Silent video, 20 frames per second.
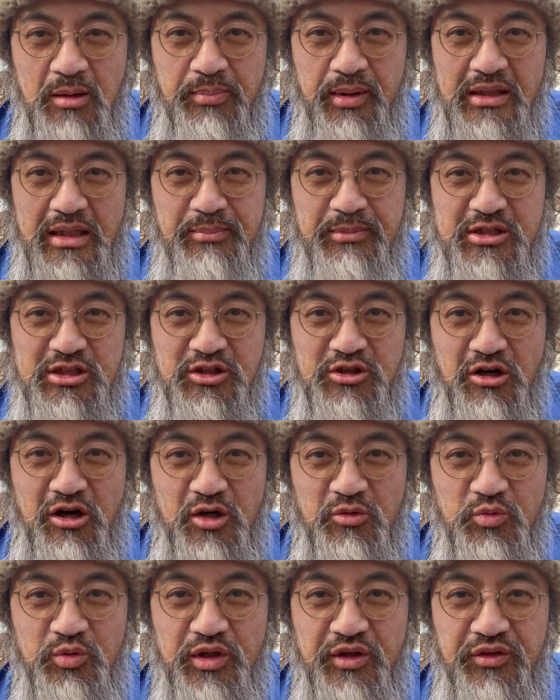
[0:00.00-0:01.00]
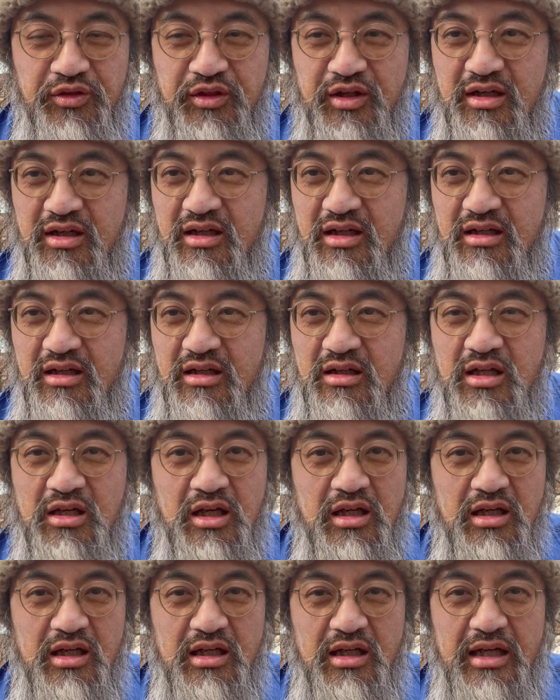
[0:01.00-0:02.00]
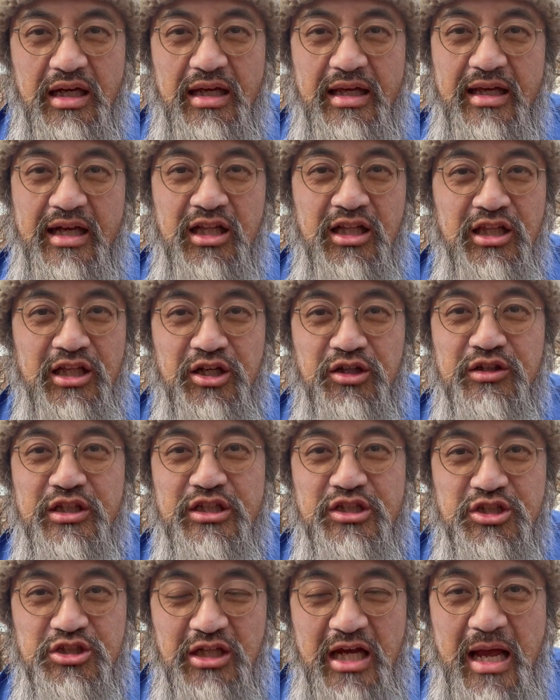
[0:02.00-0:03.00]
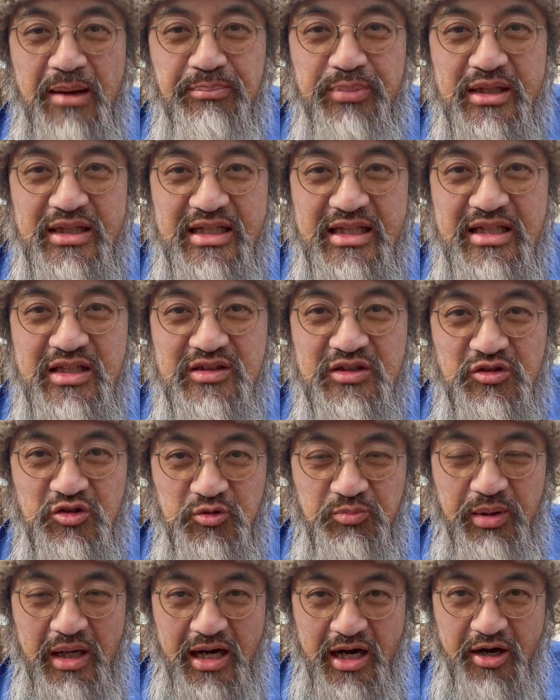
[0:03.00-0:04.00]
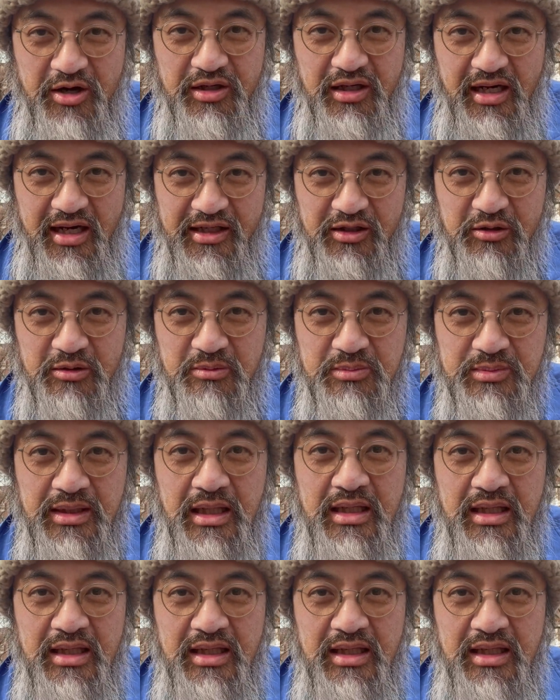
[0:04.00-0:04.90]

But let me start with a clearly Japanese-inspired item.